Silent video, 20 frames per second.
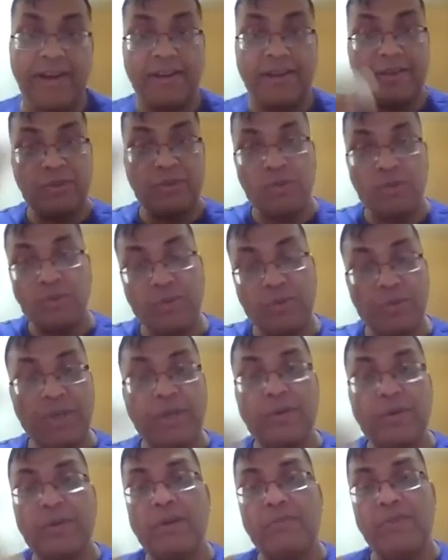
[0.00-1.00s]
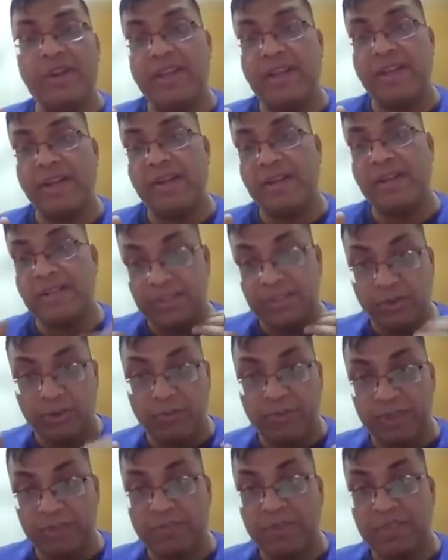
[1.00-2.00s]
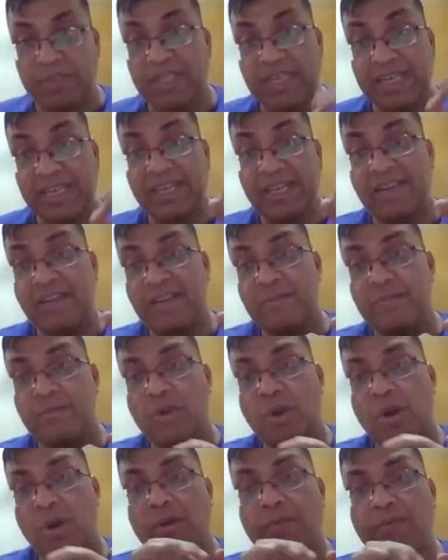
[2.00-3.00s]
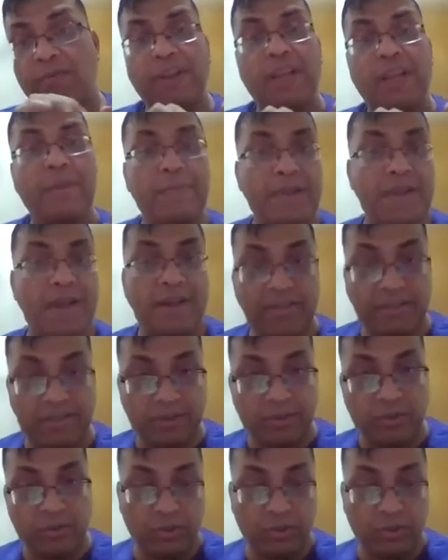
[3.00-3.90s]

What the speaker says: right? So you need to communicate the zero-based budget in terms of KPIs.